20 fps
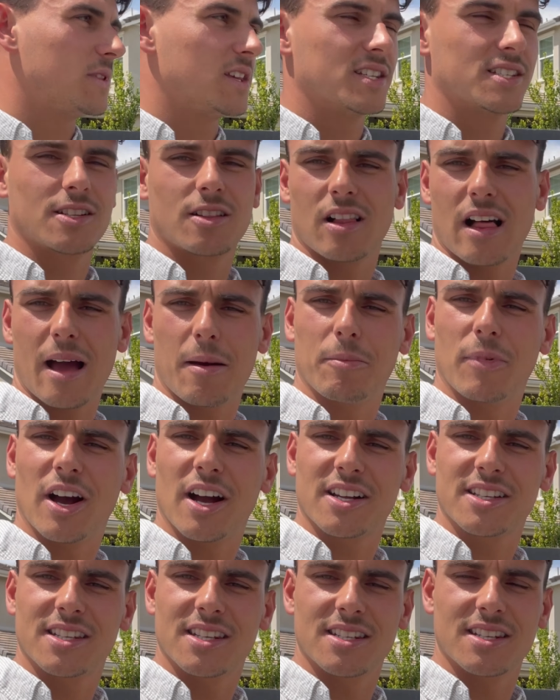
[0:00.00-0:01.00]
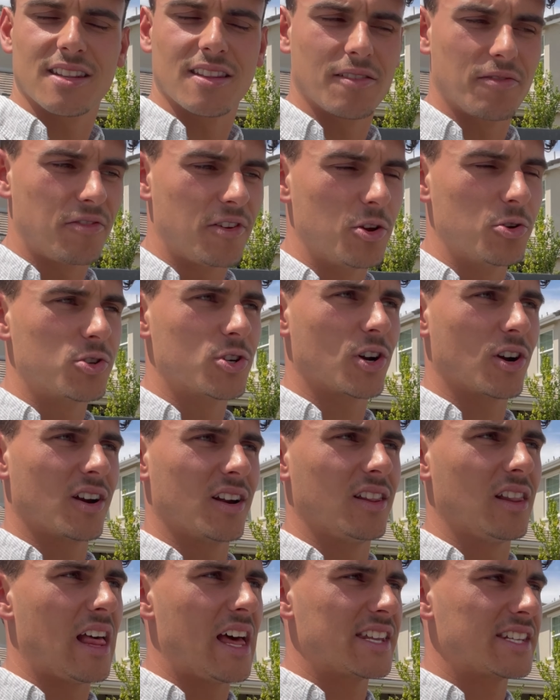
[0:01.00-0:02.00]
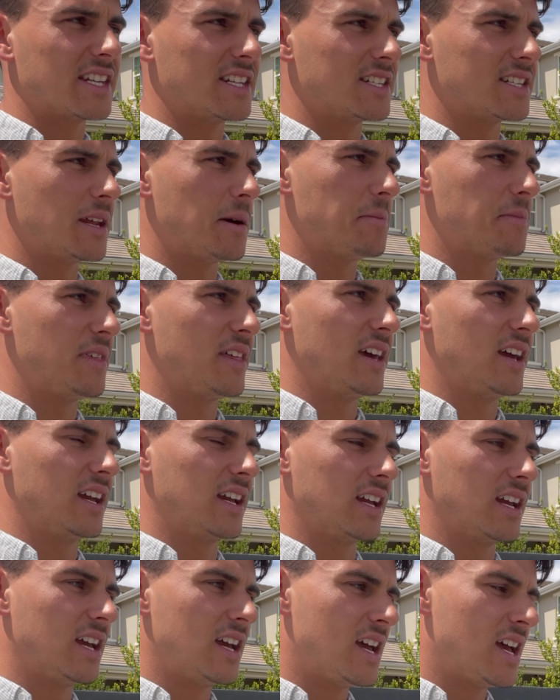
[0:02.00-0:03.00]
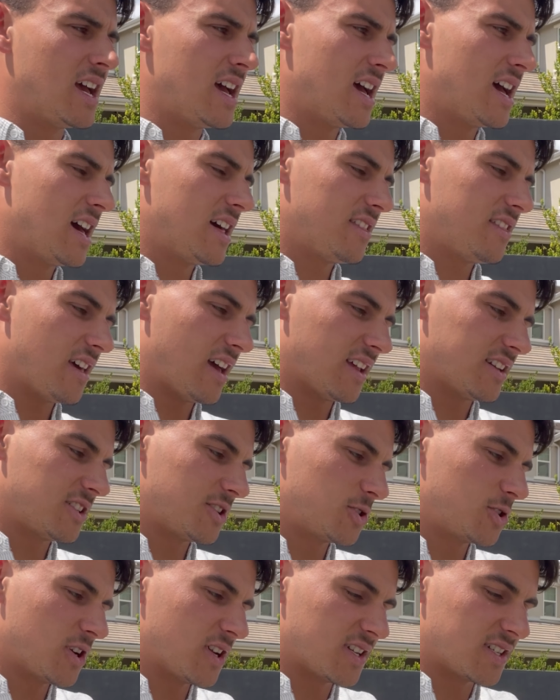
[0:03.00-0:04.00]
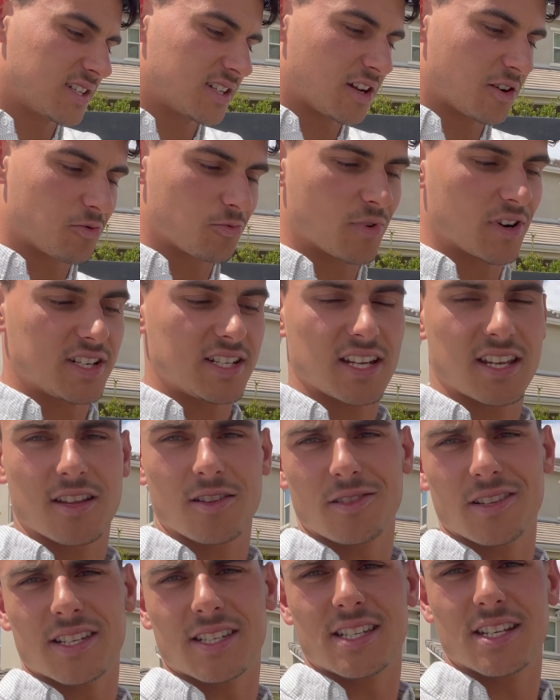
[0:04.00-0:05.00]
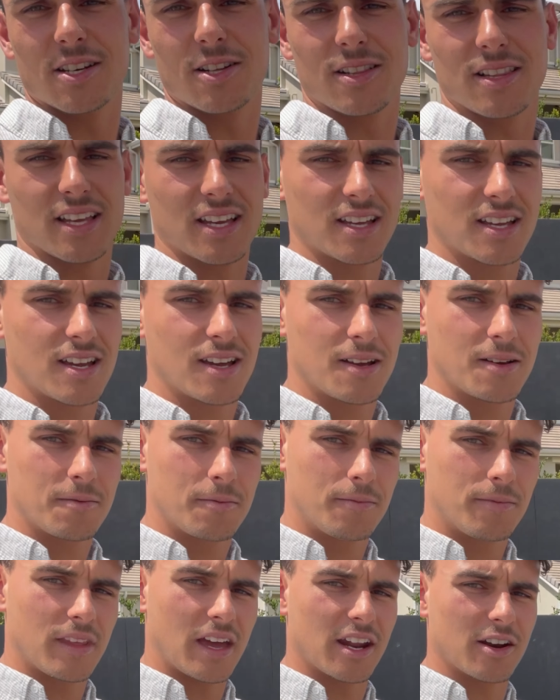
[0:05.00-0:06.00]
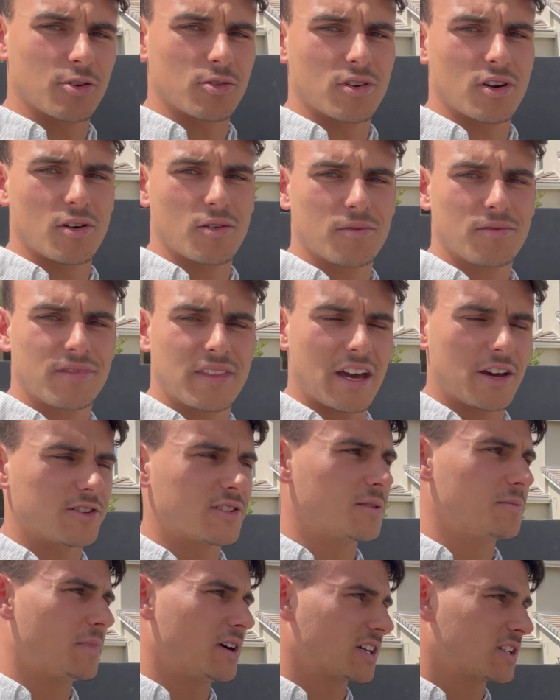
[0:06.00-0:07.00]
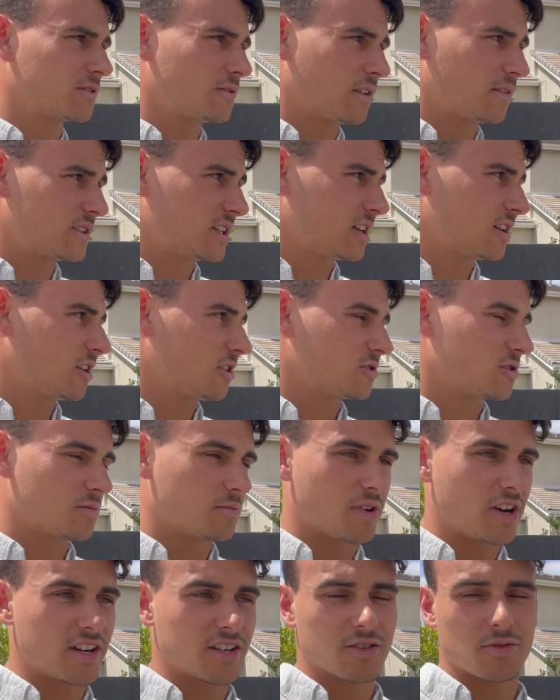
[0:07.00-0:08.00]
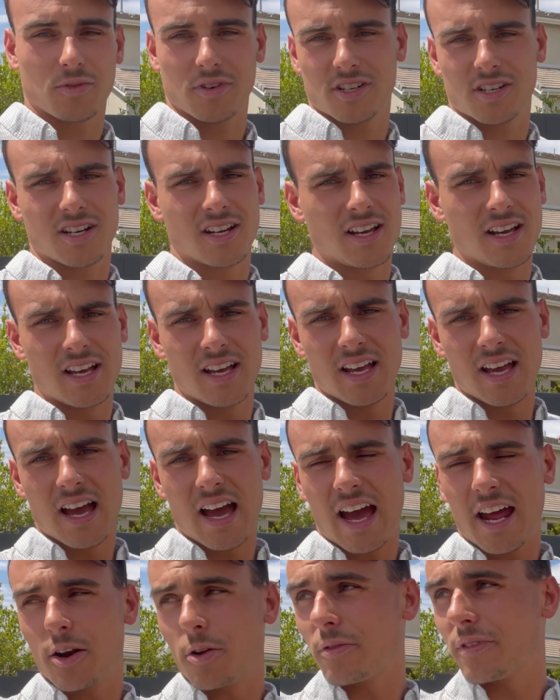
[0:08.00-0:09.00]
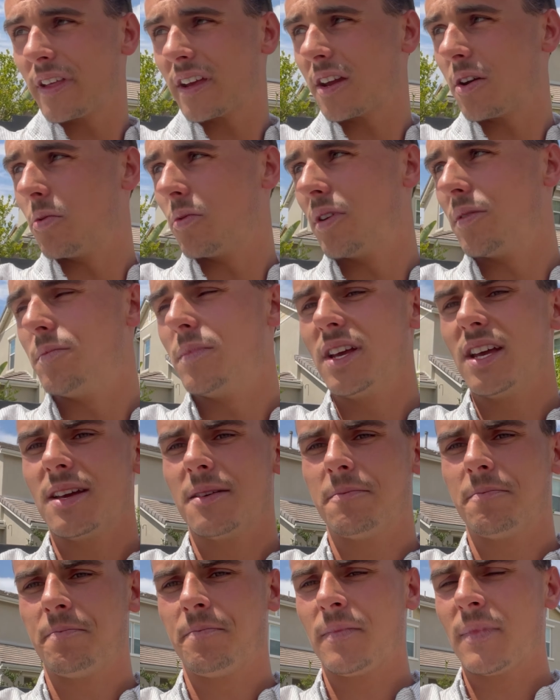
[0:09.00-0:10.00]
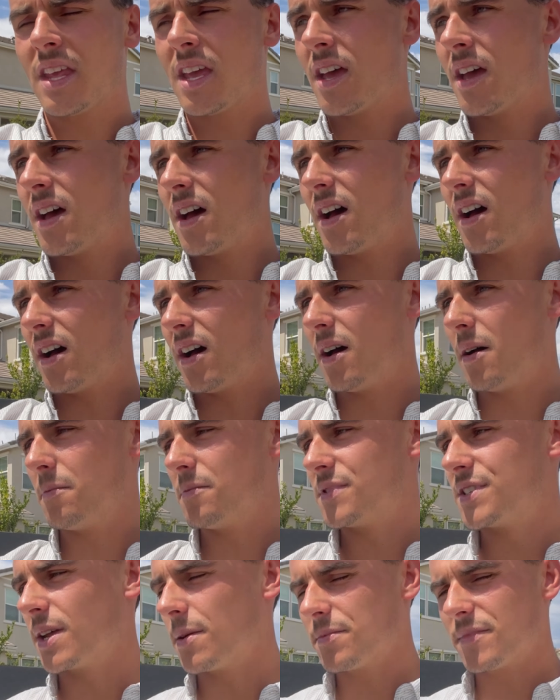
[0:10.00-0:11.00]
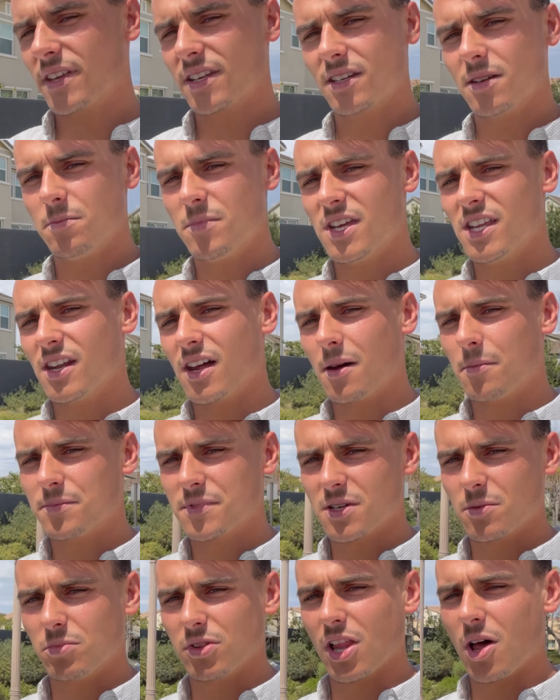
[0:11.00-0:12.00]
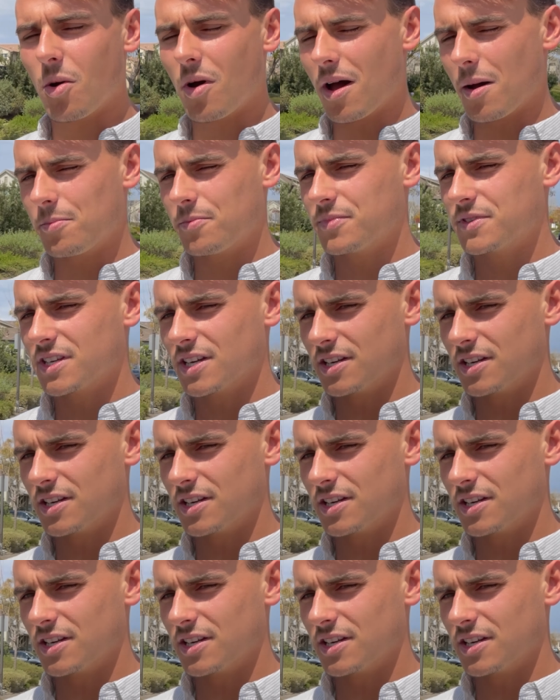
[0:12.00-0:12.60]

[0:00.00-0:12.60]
these clap boxes in the future, unless it's something that's just a ridiculous deal, like, I don't know, thousand bucks, fifteen hundred bucks, which I don't think it would be. Um, something to beat up, to blow up, to